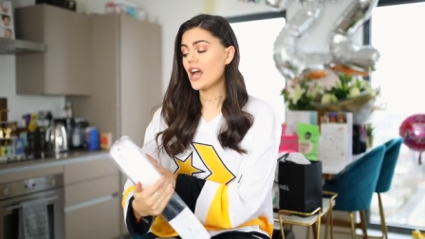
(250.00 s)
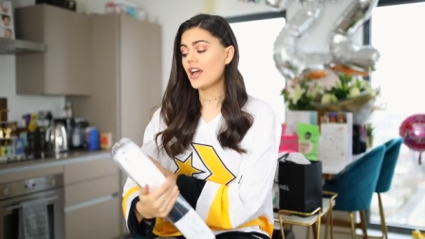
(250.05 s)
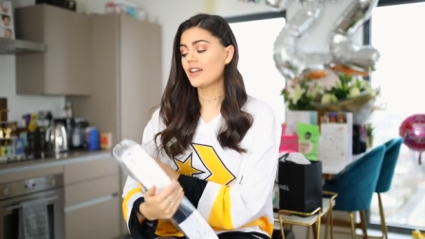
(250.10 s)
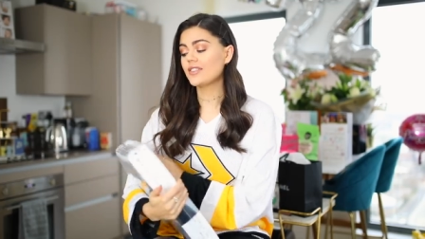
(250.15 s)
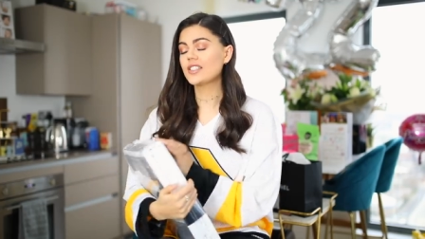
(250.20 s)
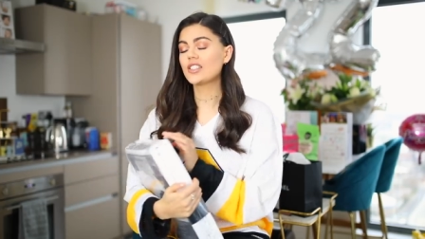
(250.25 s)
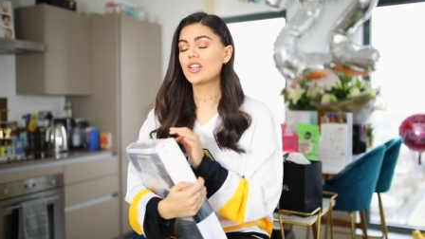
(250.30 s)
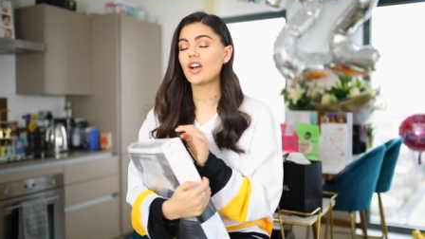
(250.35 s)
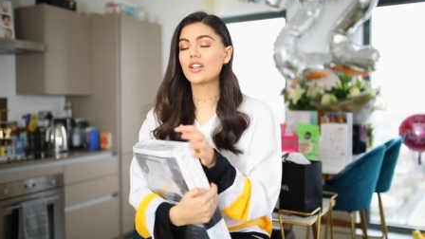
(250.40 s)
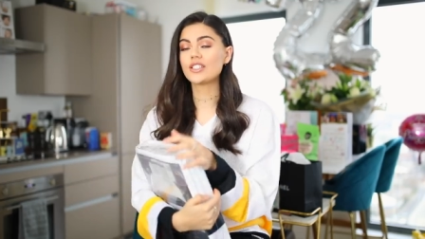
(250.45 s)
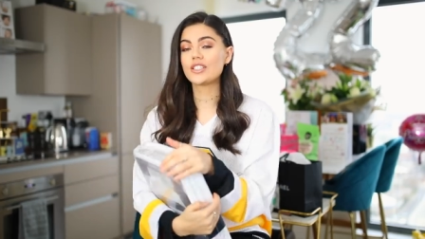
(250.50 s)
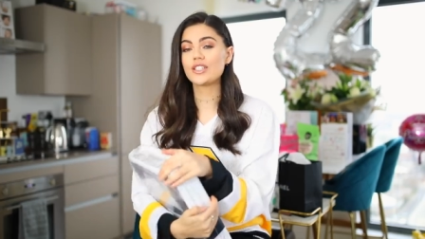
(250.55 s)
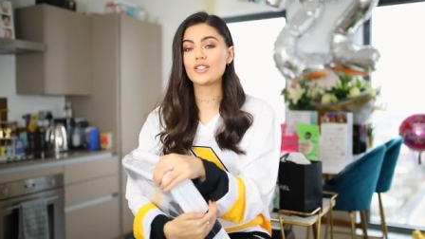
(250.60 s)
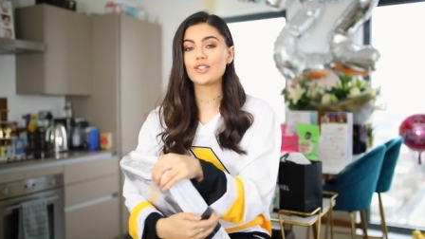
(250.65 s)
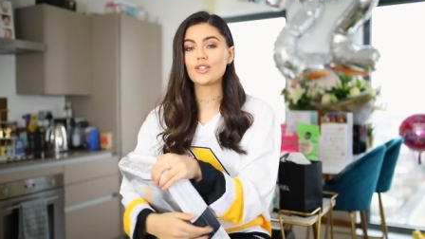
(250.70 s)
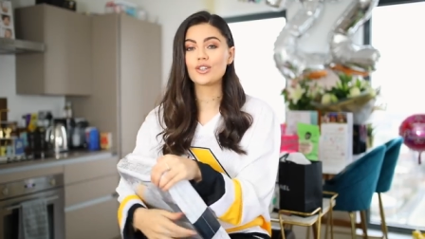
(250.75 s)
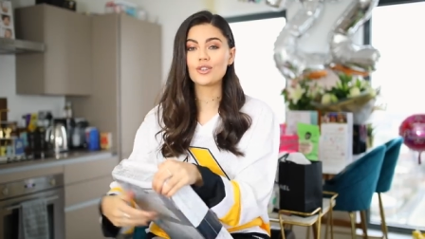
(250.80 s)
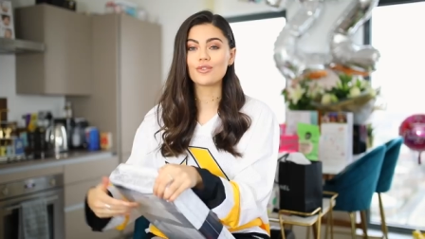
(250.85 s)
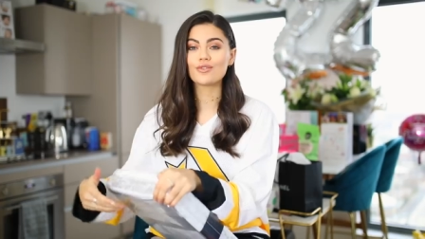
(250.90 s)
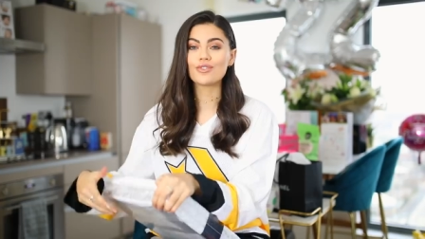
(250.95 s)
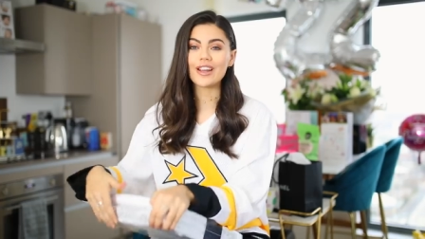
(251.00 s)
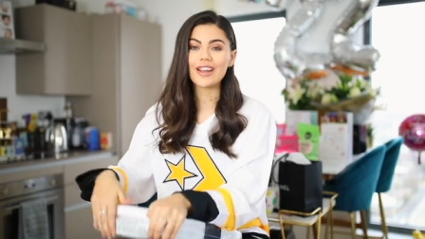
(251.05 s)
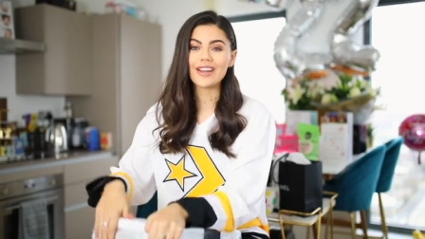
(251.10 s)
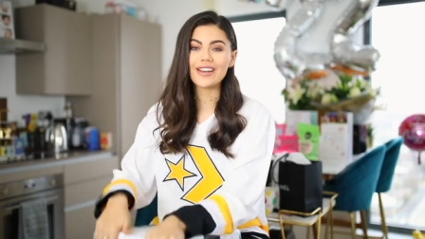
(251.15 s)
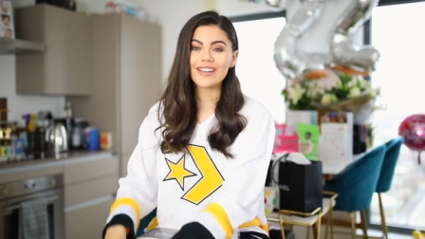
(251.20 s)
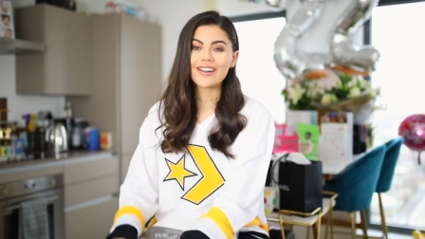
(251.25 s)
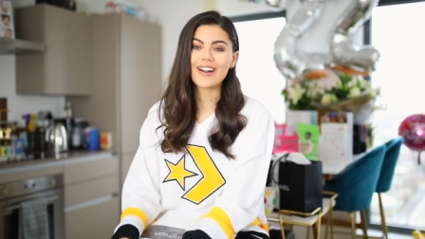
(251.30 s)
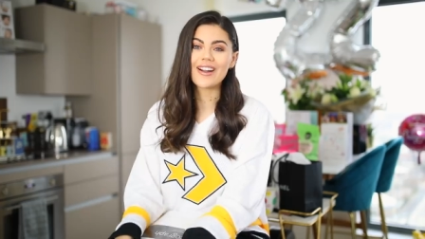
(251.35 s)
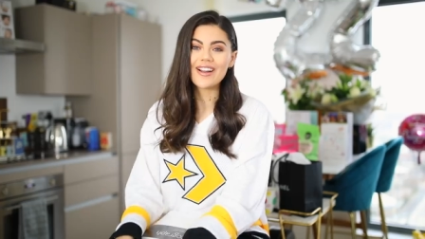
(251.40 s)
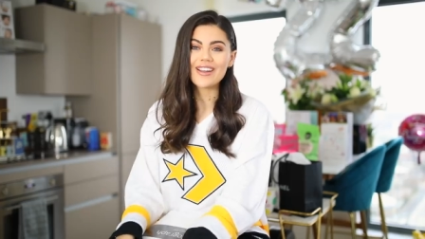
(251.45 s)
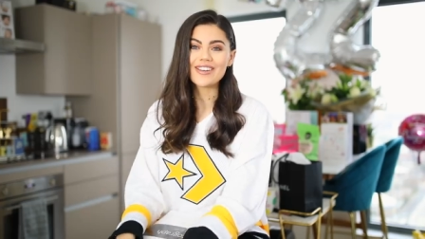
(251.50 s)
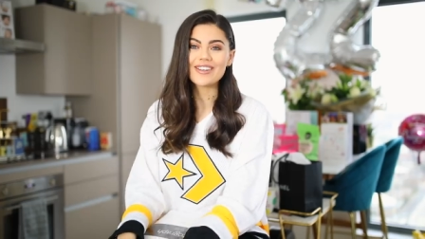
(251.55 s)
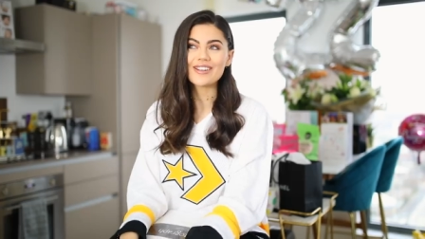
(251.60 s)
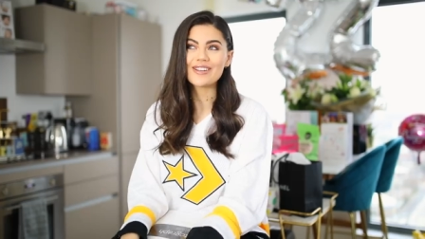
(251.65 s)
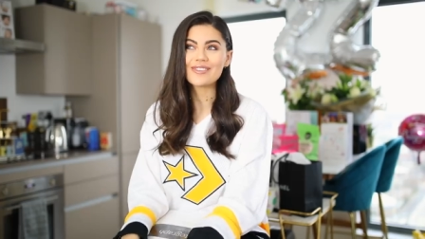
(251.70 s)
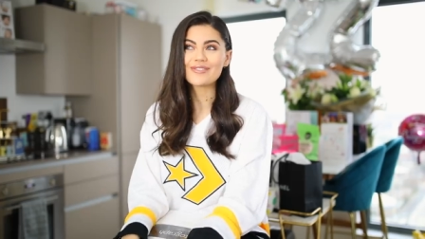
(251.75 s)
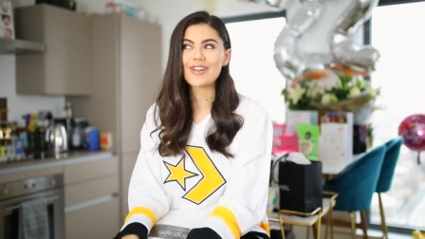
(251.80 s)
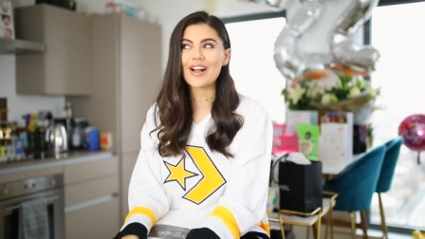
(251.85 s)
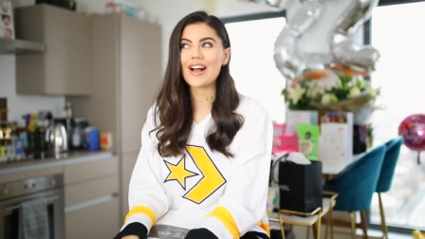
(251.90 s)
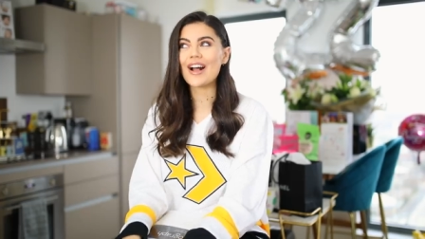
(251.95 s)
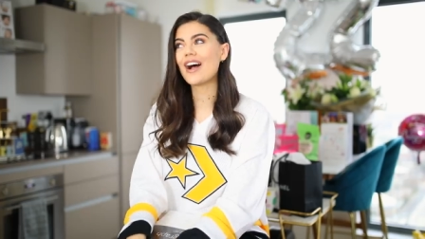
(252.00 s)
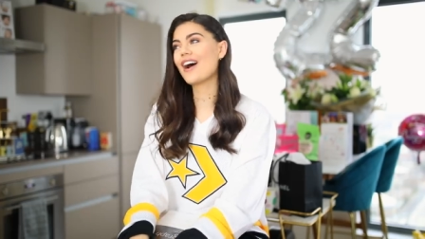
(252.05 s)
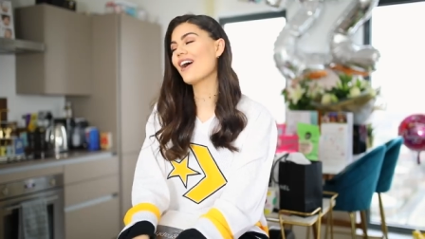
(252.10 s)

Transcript: I've started to really kind of